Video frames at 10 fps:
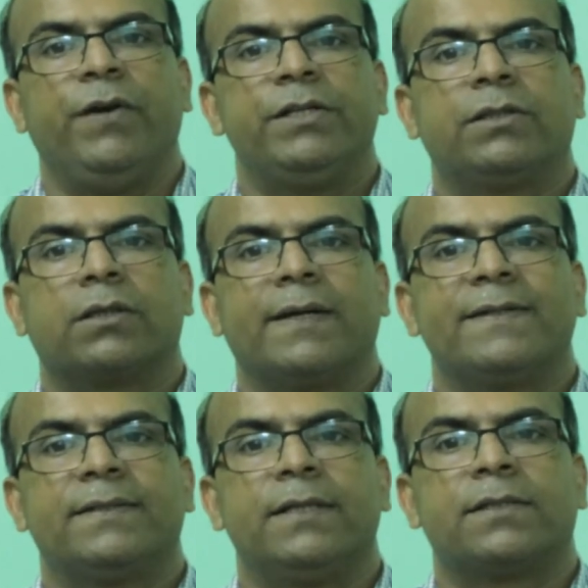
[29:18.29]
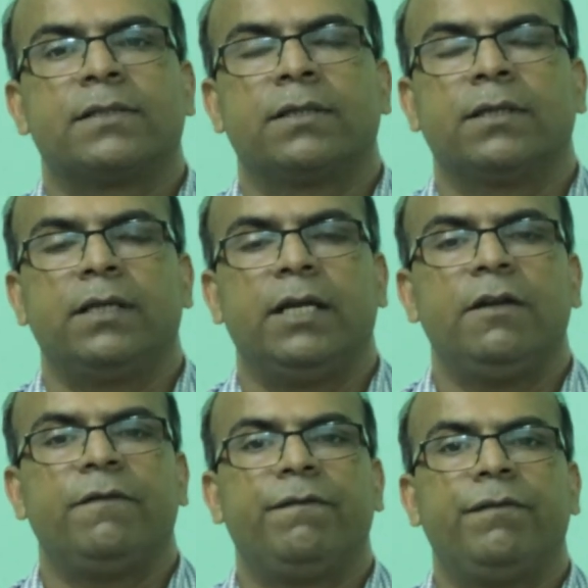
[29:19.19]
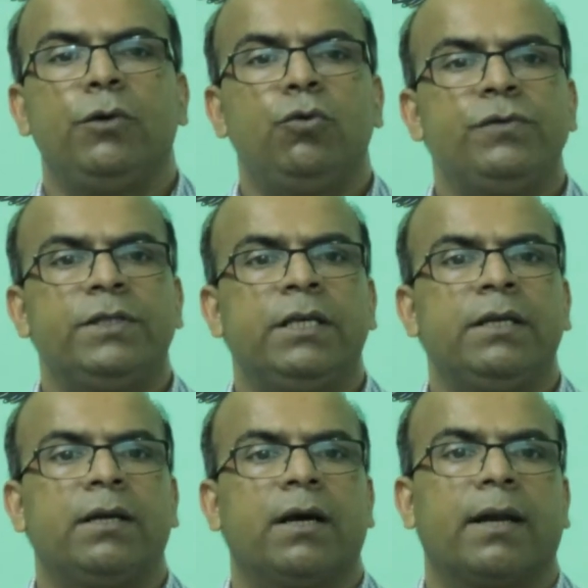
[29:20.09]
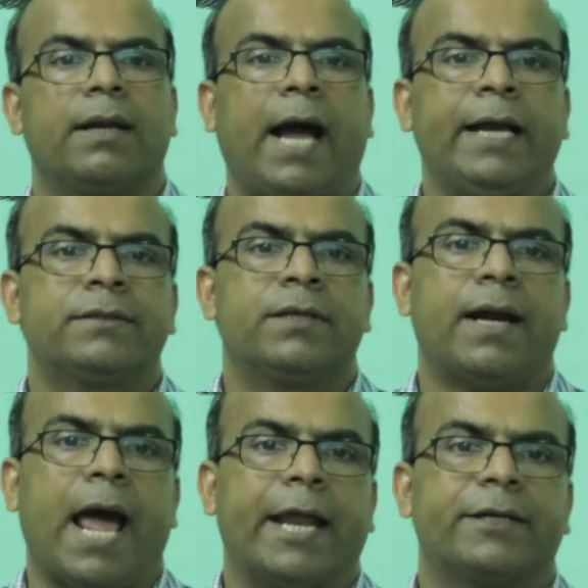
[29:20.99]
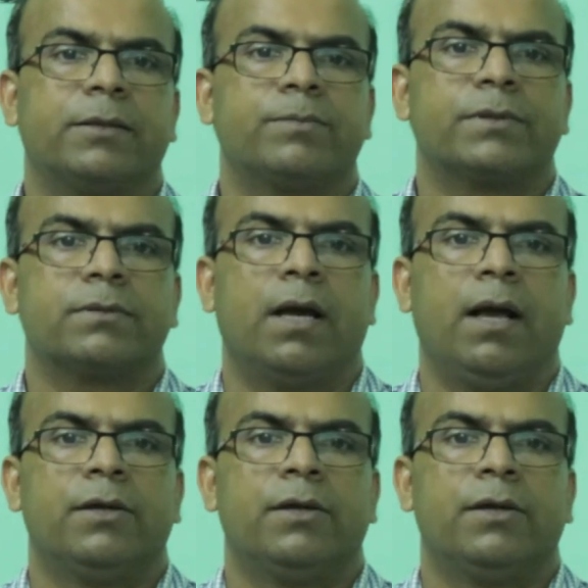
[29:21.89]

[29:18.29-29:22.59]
which consists in fusing lighter atoms